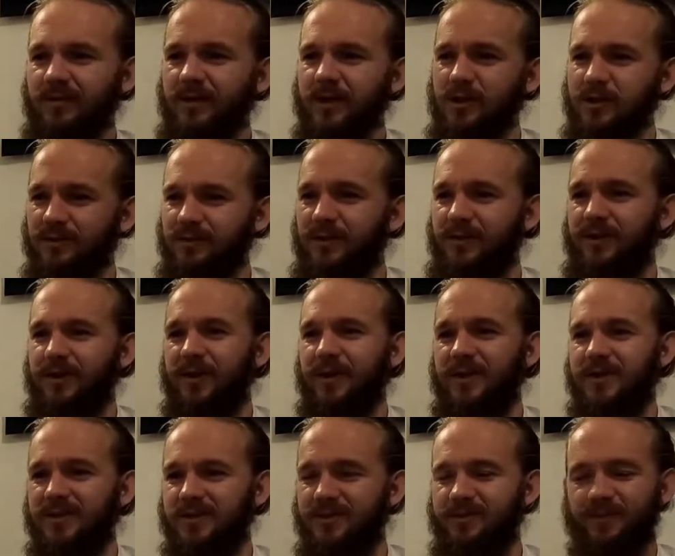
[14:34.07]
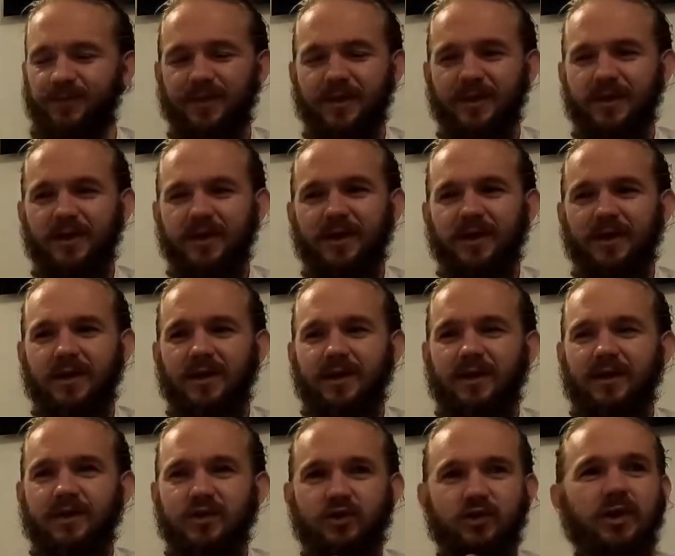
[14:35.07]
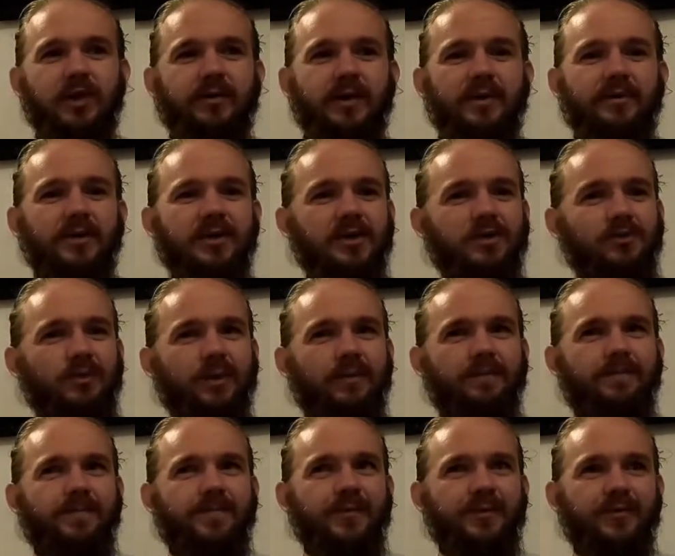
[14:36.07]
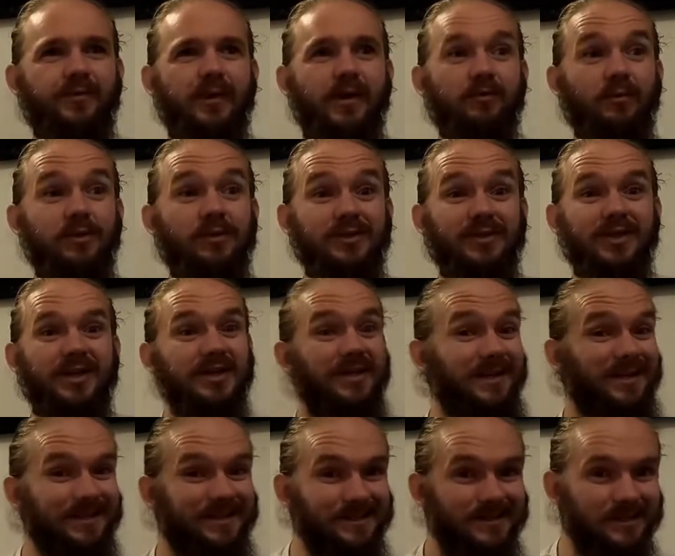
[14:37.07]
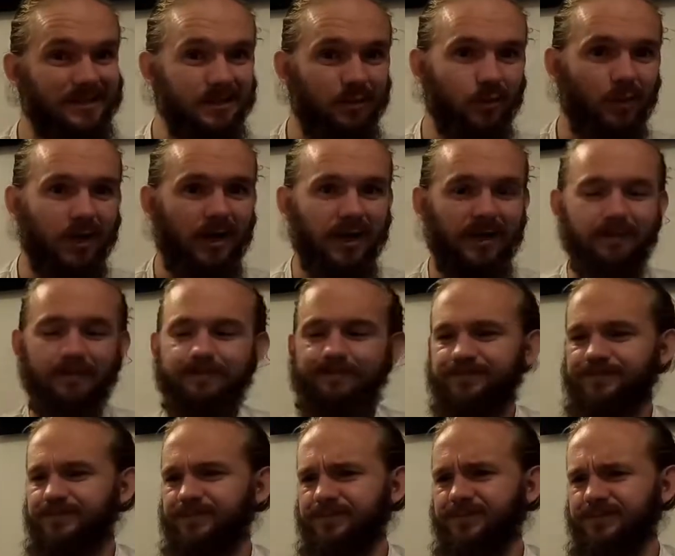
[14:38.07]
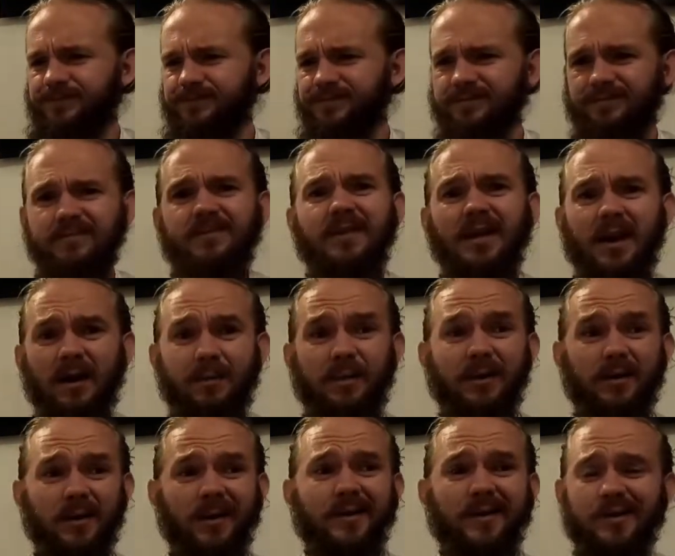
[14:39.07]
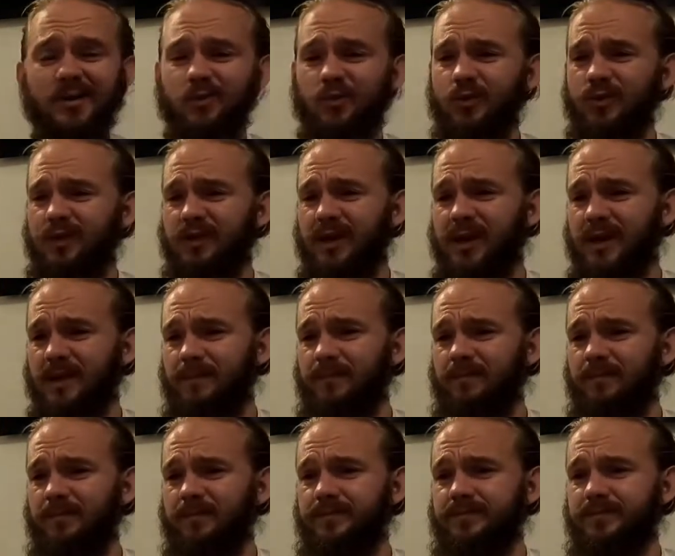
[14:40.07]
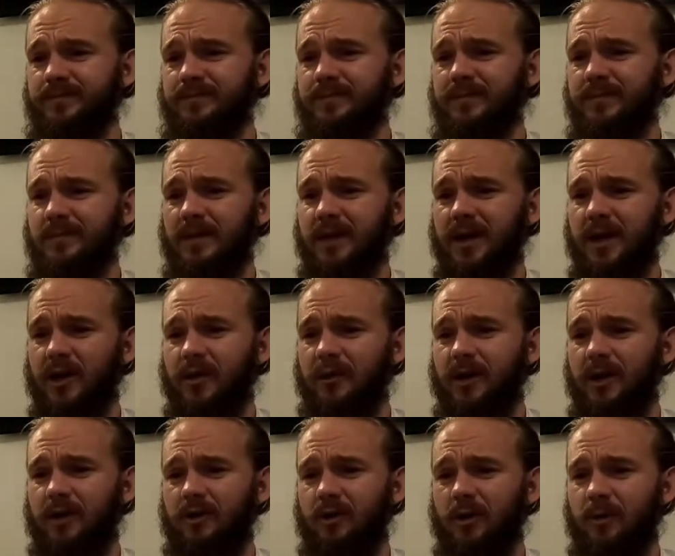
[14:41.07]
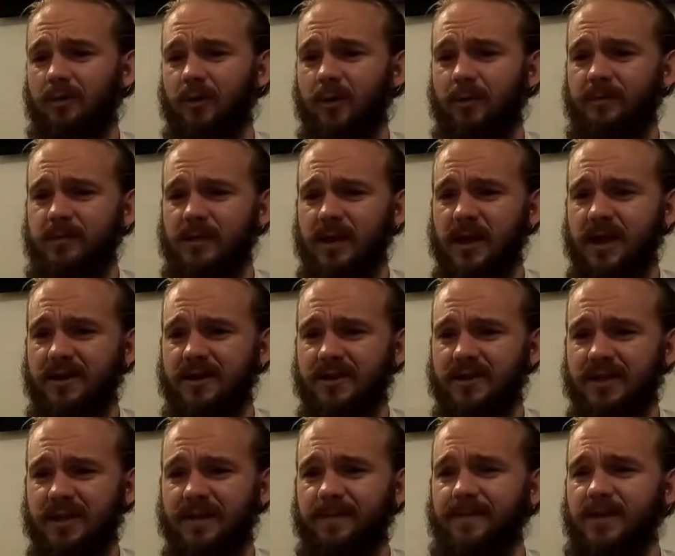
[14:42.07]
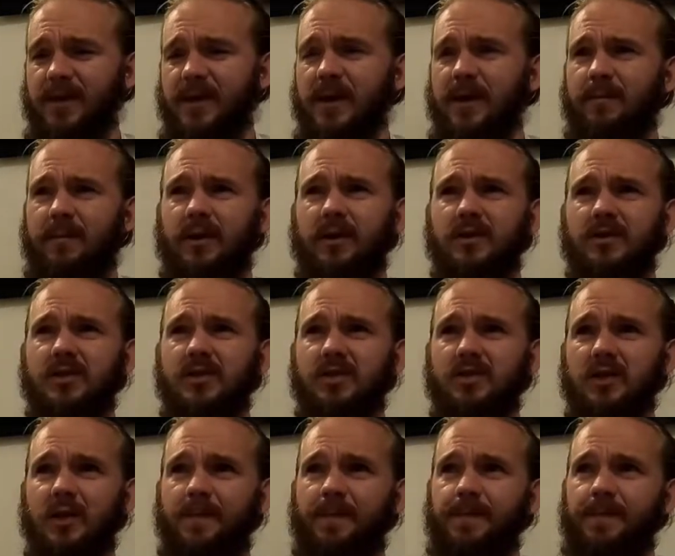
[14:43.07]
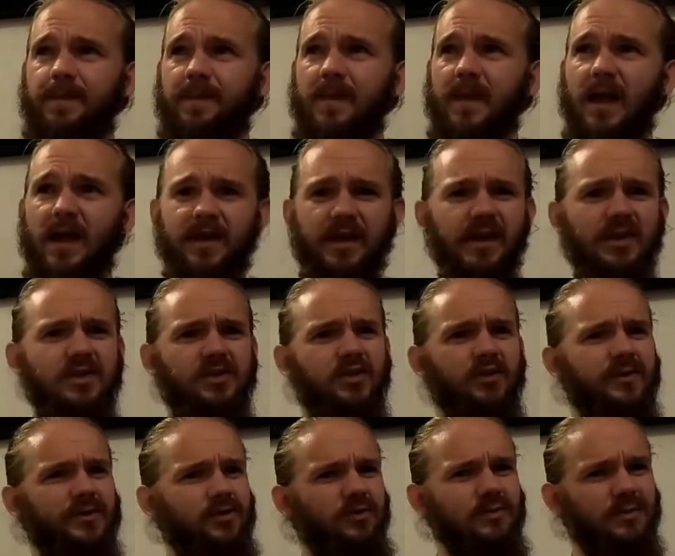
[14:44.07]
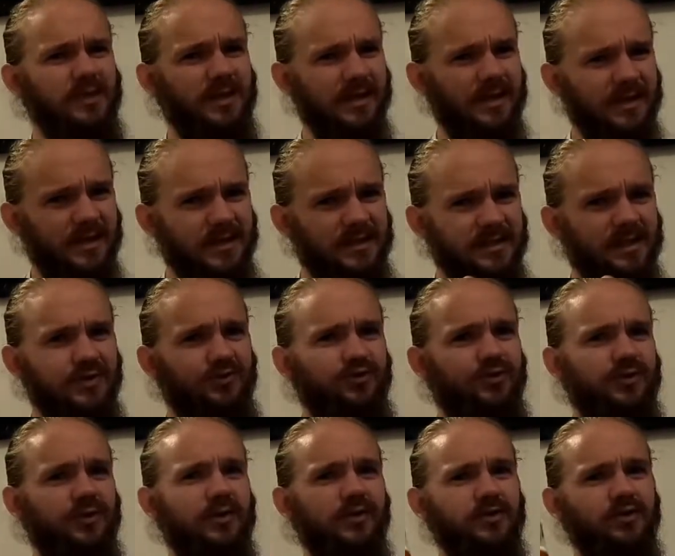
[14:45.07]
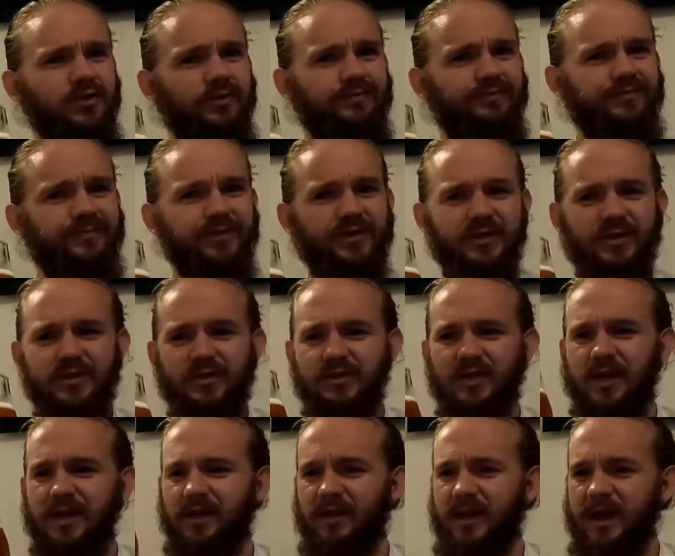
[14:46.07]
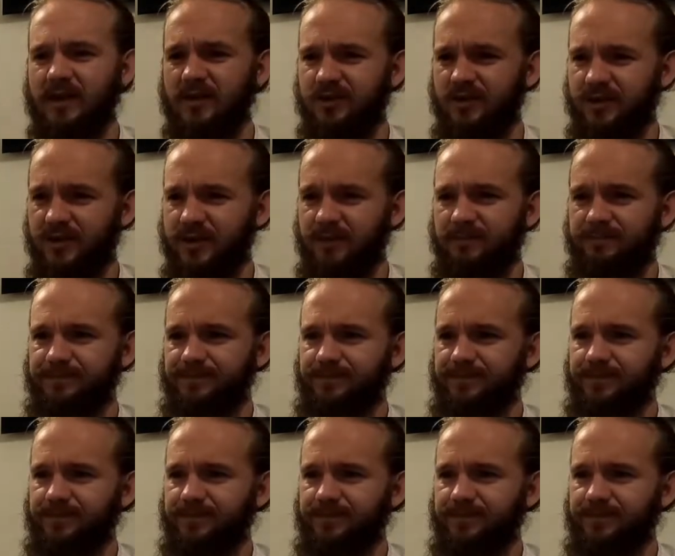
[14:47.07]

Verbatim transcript: that's very nice. Straight away with this one, you know, I'm going to say you can see why a beer like this would gain quite a lot of popularity, because it's a nice, so it's almost like a nice introduction to the style, actually.